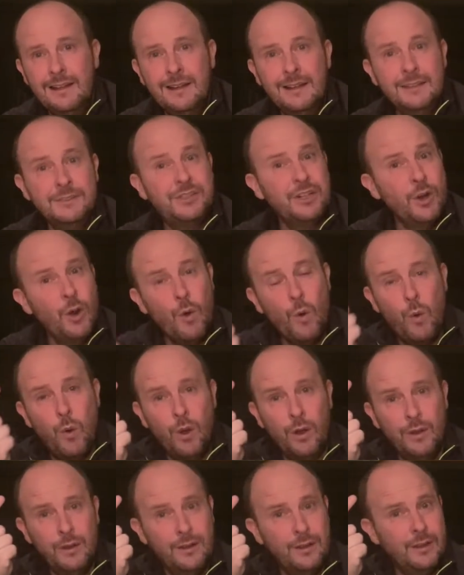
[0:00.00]
And you
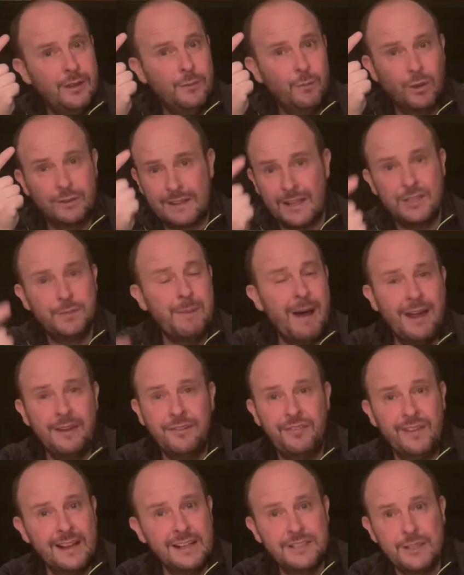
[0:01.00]
know what this man
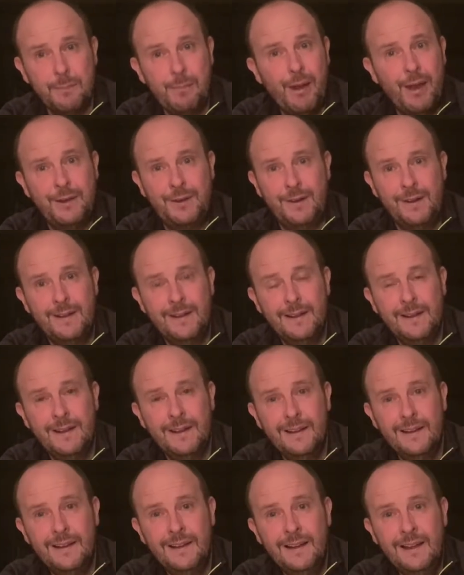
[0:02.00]
thinks about?
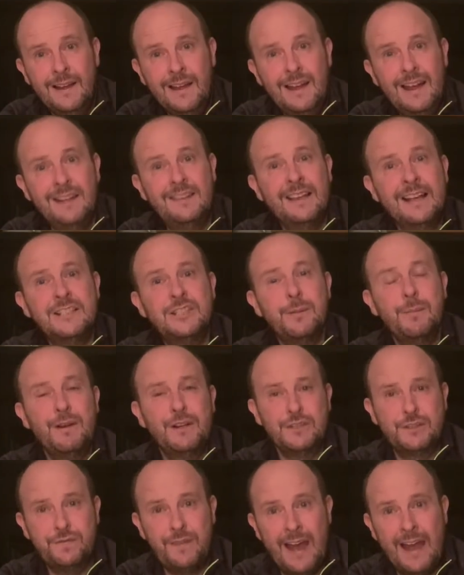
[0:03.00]
He thinks about
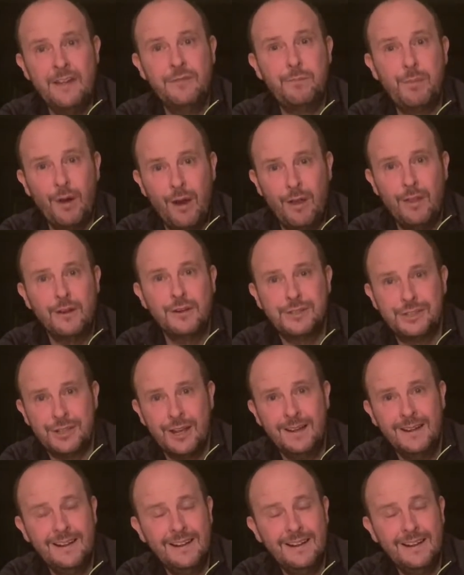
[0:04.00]
his five brothers.